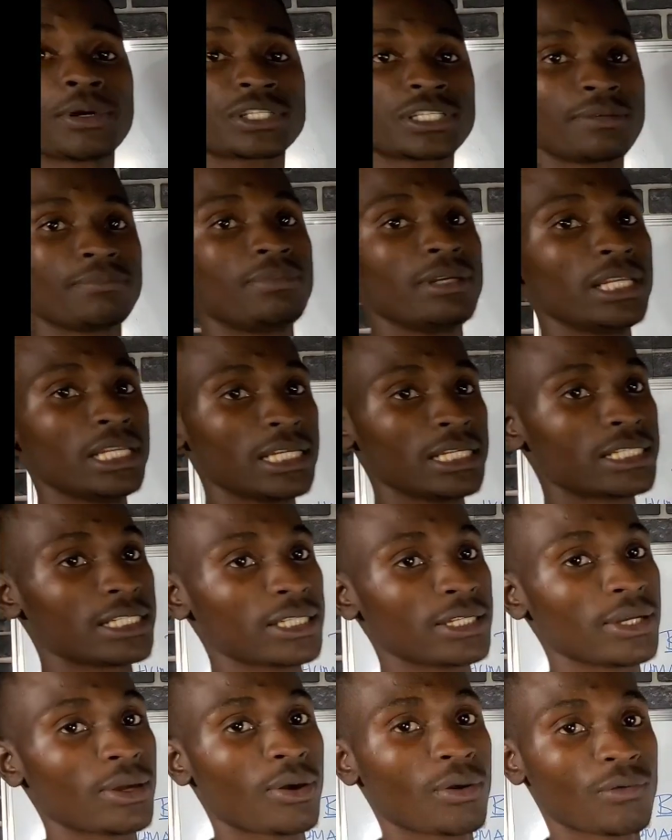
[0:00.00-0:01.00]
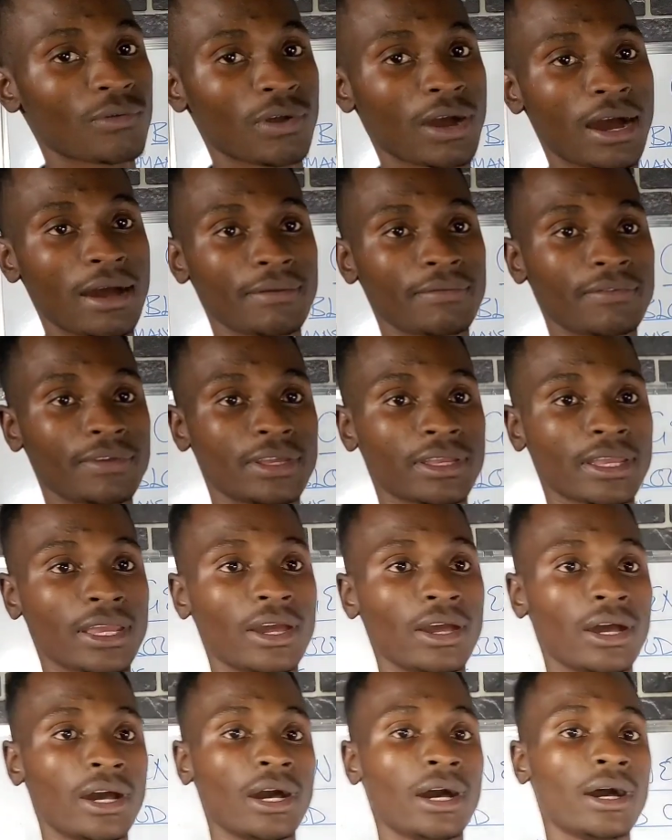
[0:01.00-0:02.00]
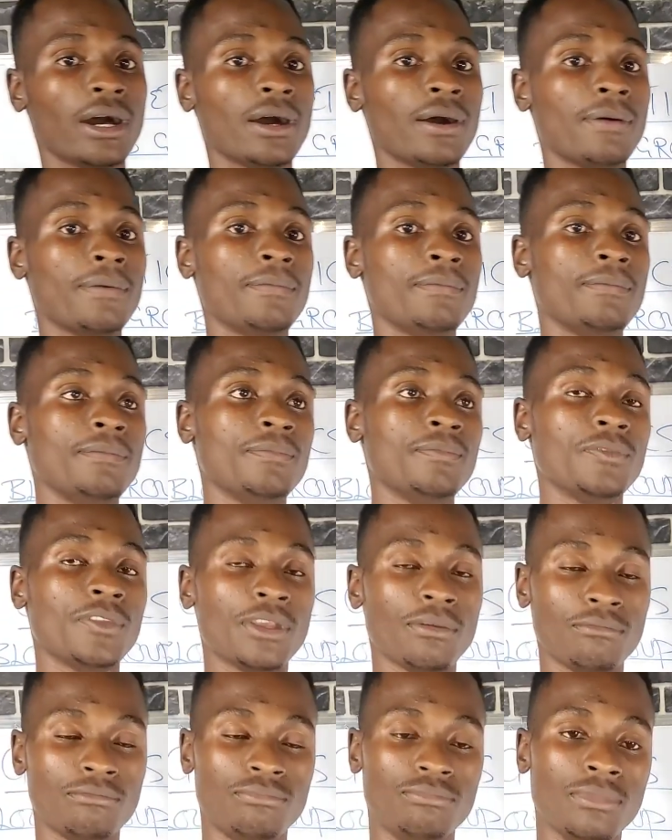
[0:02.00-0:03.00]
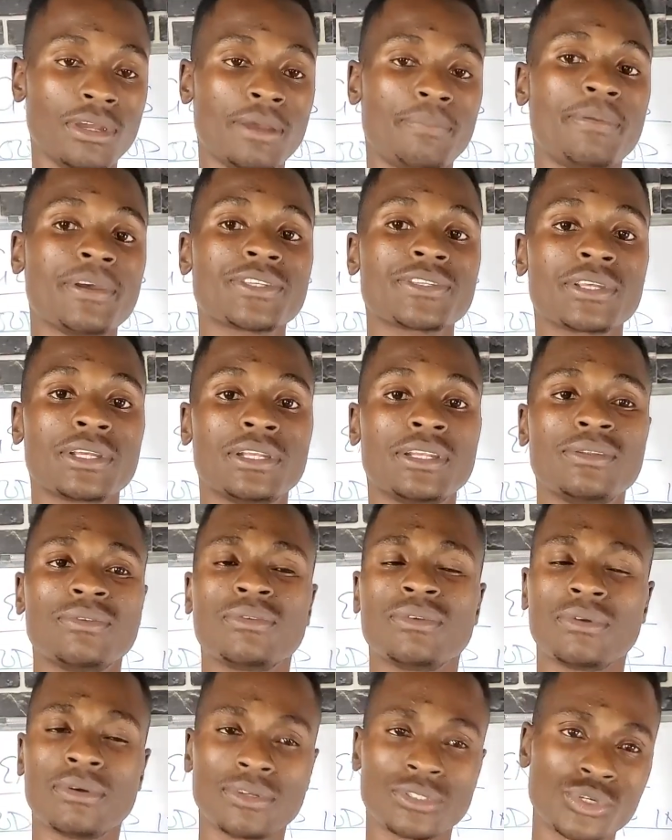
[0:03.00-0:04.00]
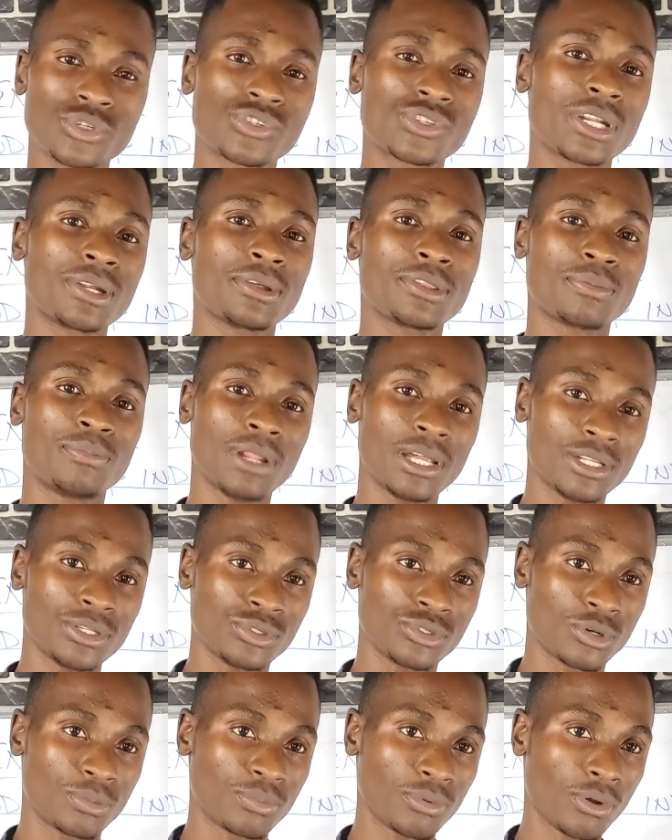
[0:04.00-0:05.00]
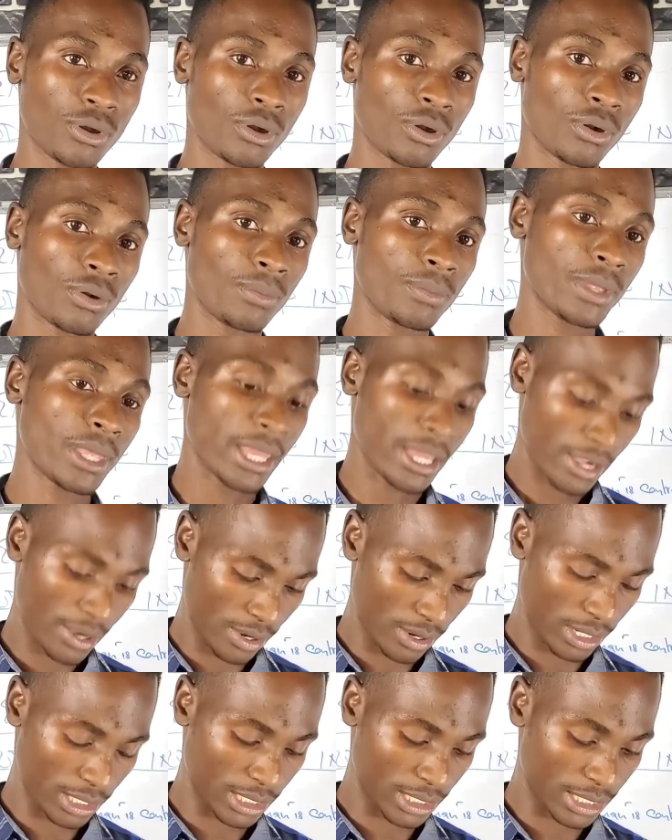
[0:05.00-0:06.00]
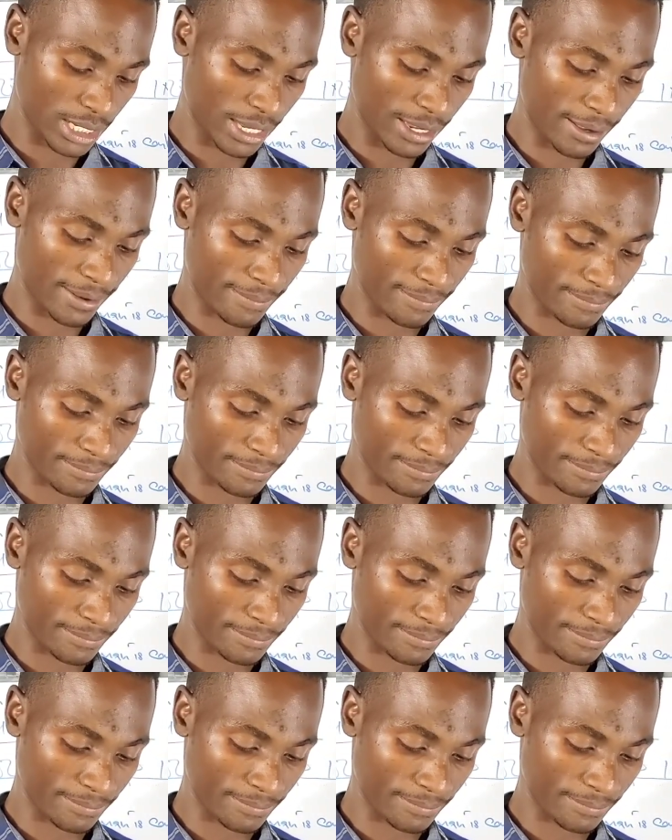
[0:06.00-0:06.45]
possibility of having a person, children with blood group O, and